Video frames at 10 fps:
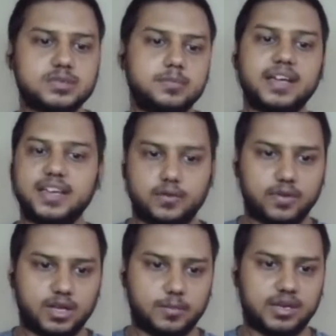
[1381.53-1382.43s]
my
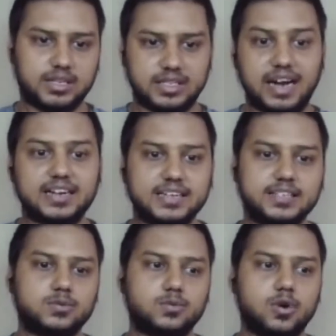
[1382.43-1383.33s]
environment. That
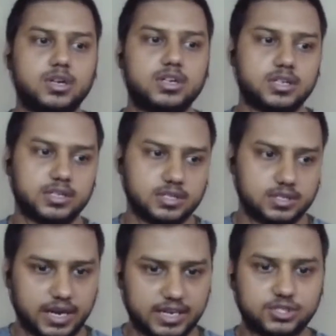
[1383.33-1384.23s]
is what
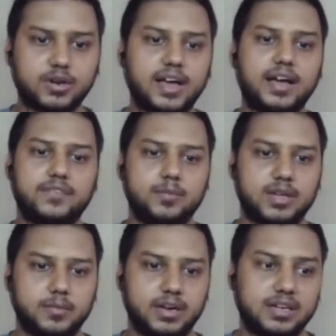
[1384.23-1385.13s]
I should have in
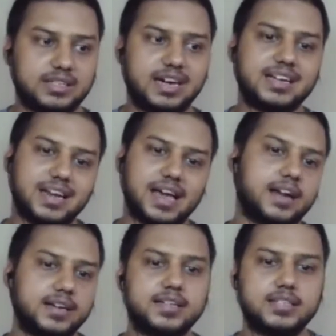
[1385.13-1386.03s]
my mind. That
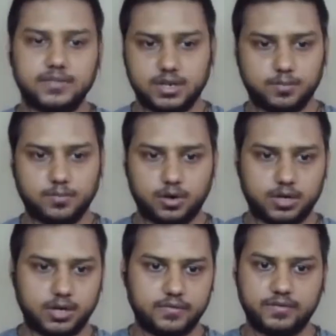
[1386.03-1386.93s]
clarity is very
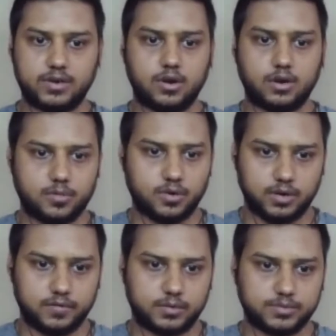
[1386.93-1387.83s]
important when we talk about
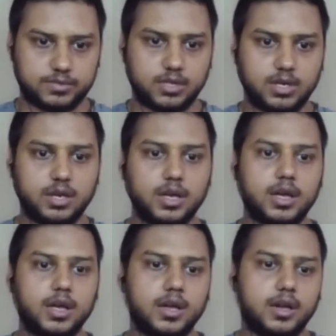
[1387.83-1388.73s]
DevOps
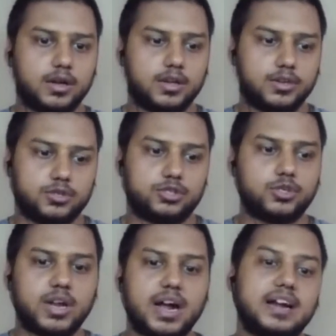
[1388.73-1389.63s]
you
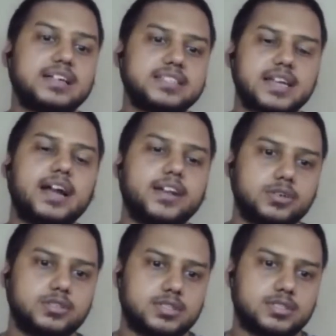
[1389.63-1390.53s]
should understand your
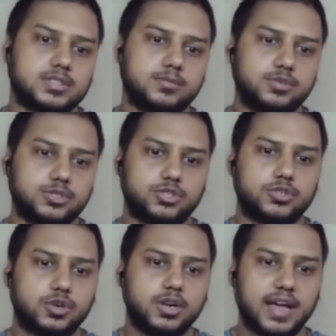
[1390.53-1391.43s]
system you
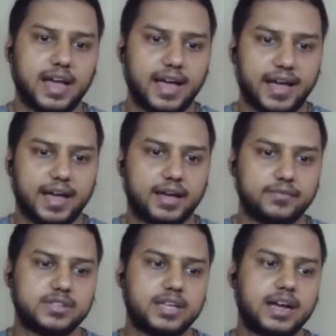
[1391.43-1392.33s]
should
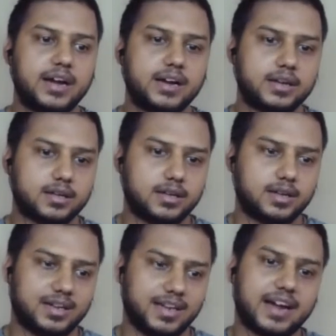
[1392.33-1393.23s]
have that
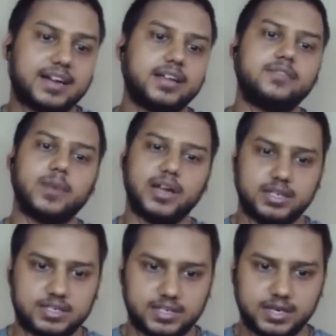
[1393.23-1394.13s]
reactive
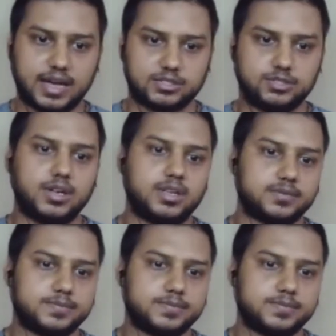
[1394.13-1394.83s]
mindset actually